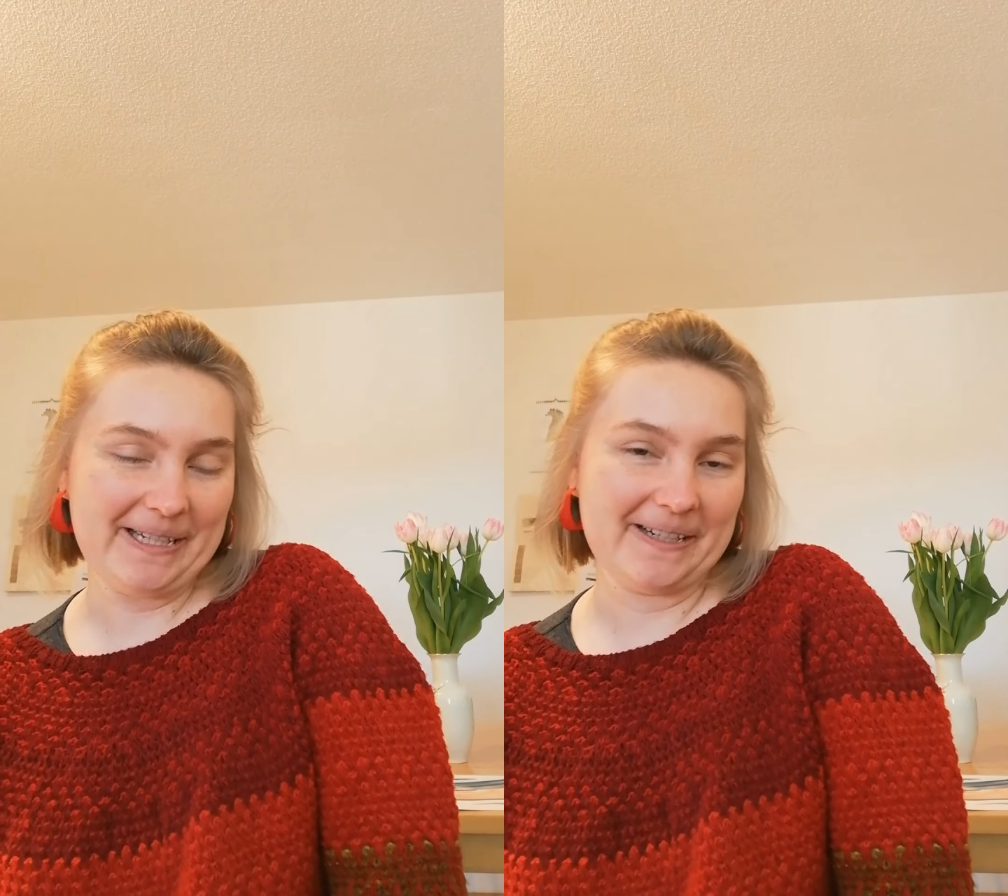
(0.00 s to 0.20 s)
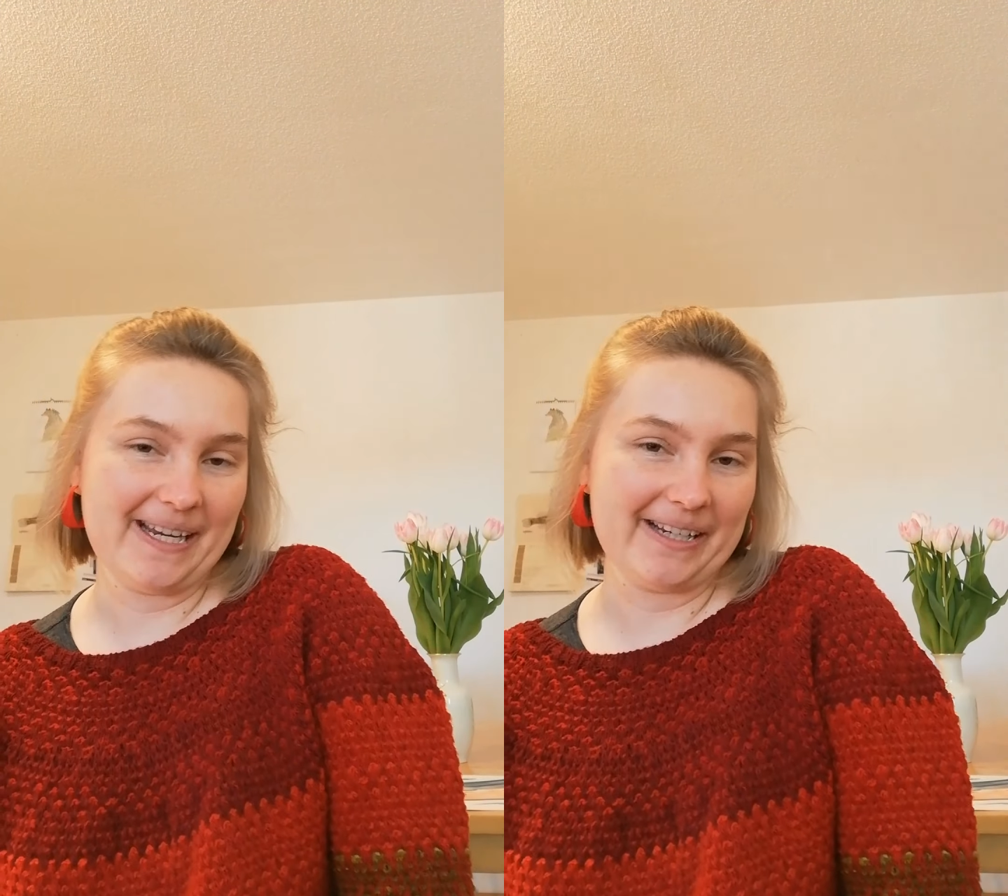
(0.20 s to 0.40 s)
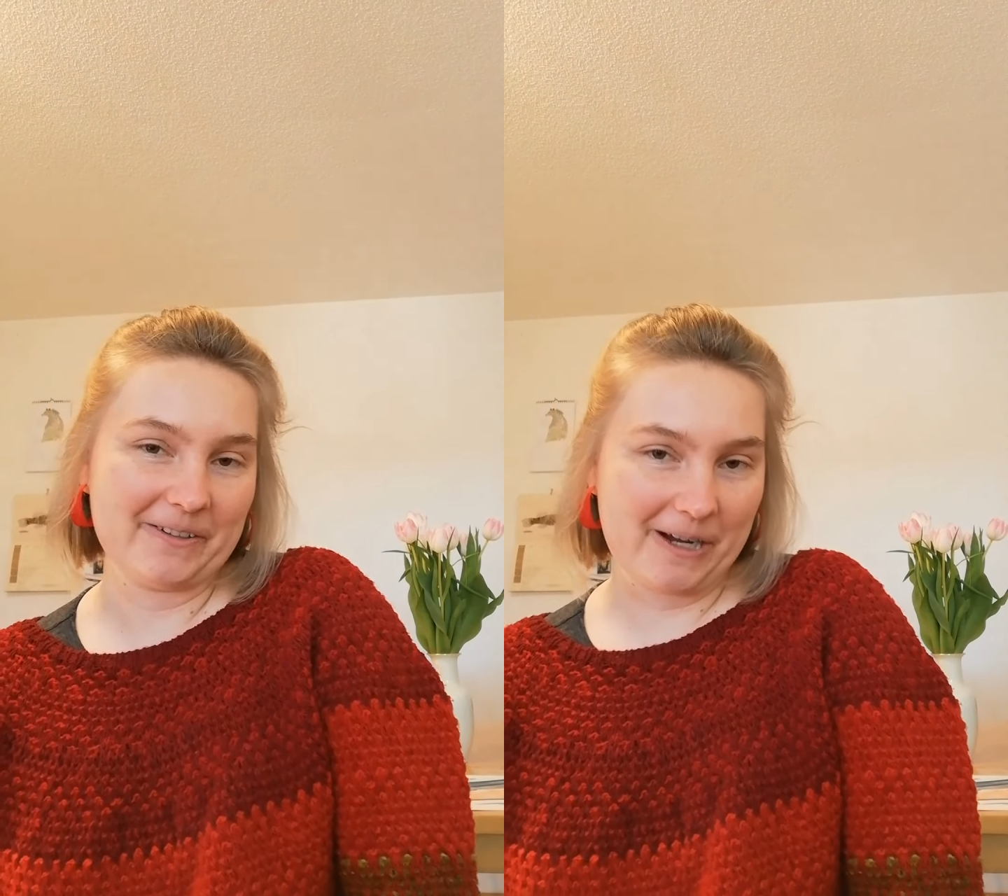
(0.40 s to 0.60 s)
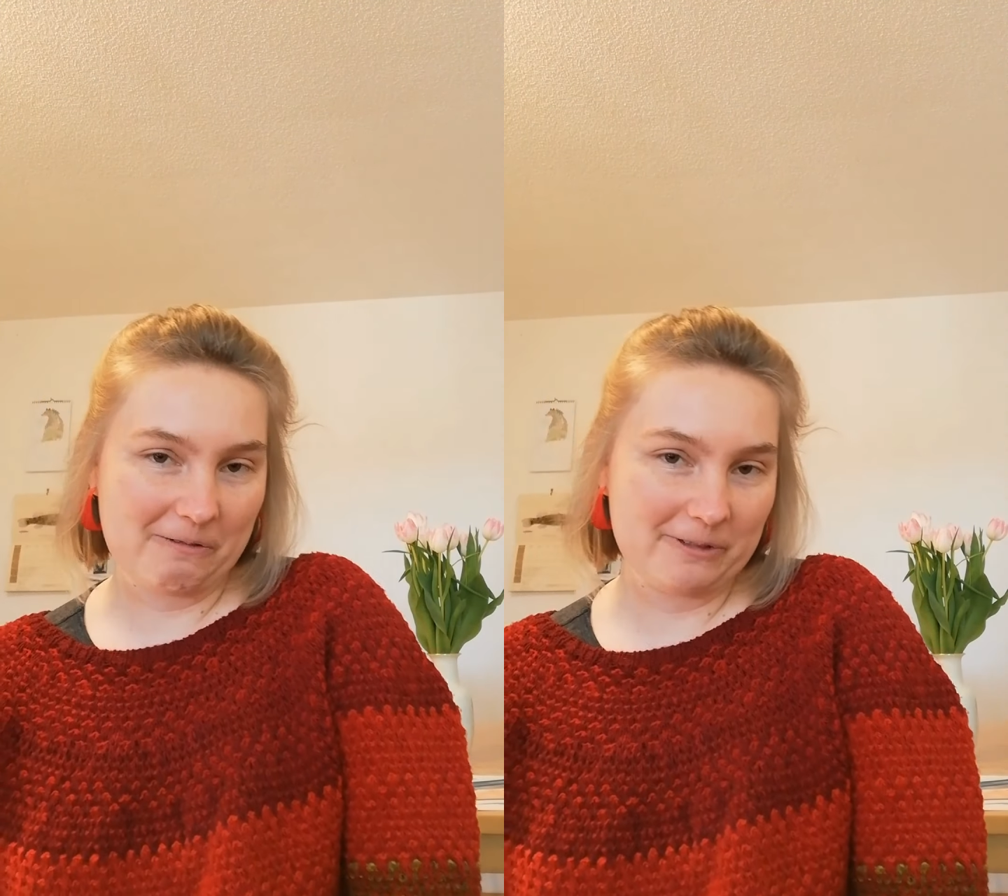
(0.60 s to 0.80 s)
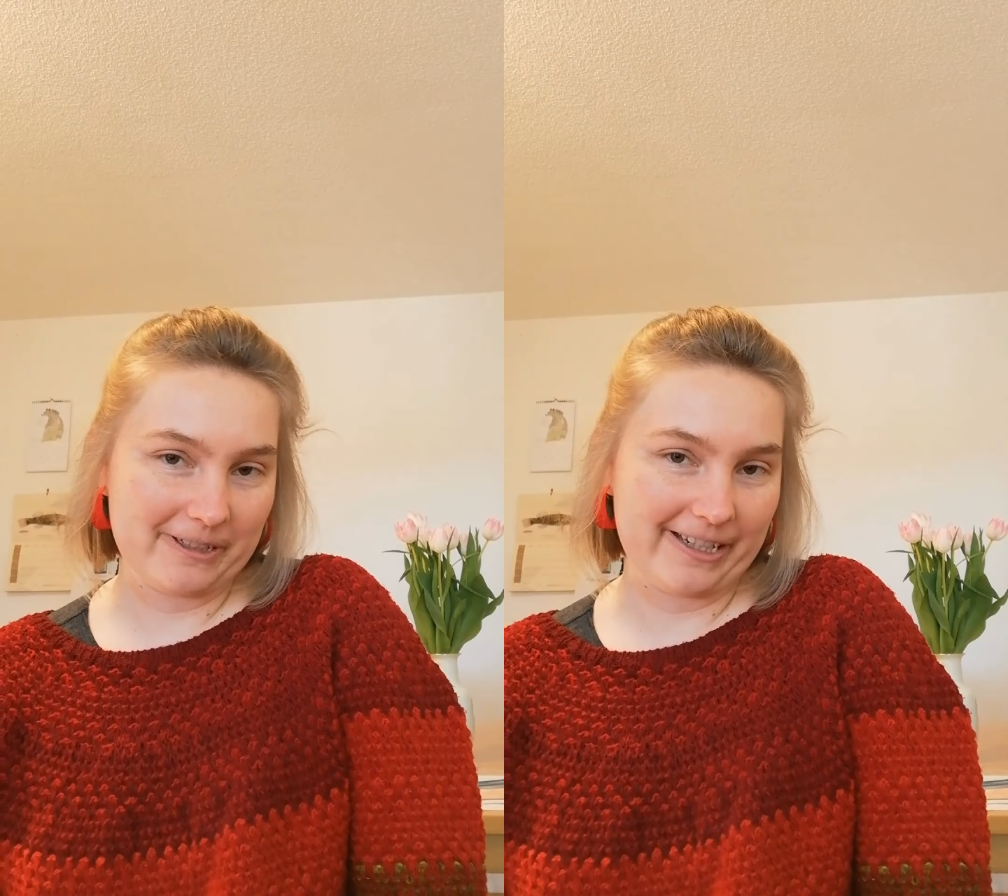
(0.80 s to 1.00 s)
and
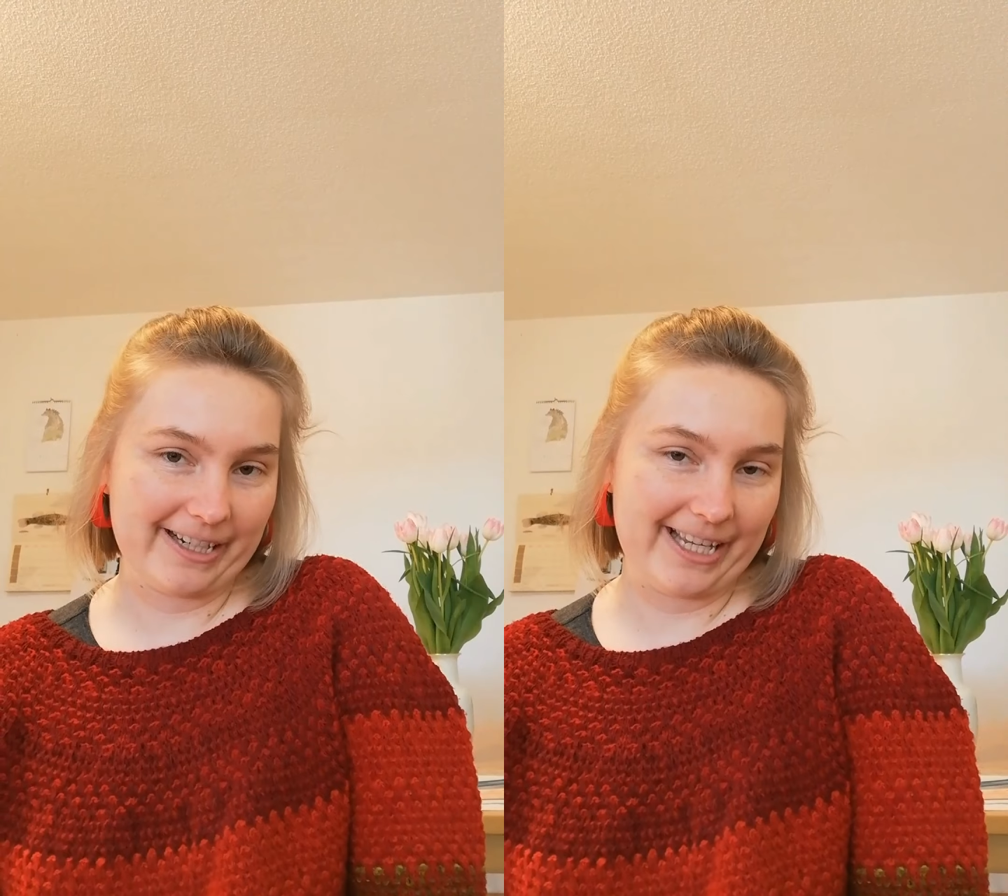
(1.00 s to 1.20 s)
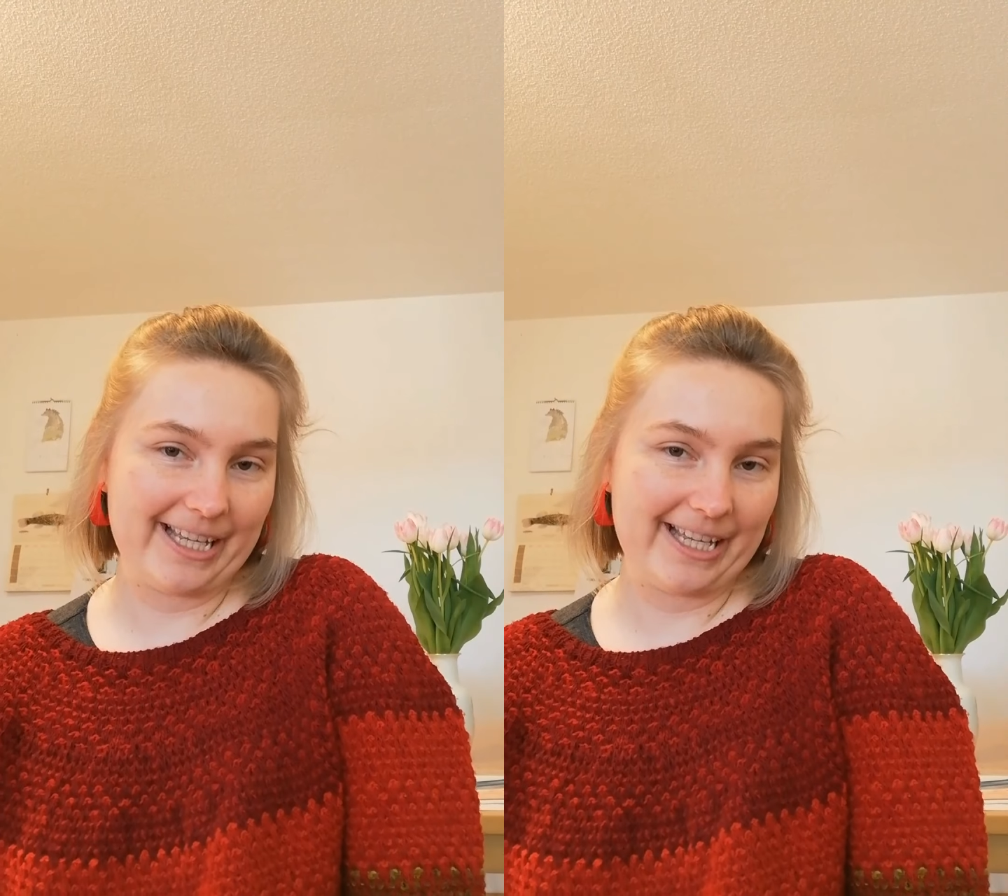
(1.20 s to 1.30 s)
crafter,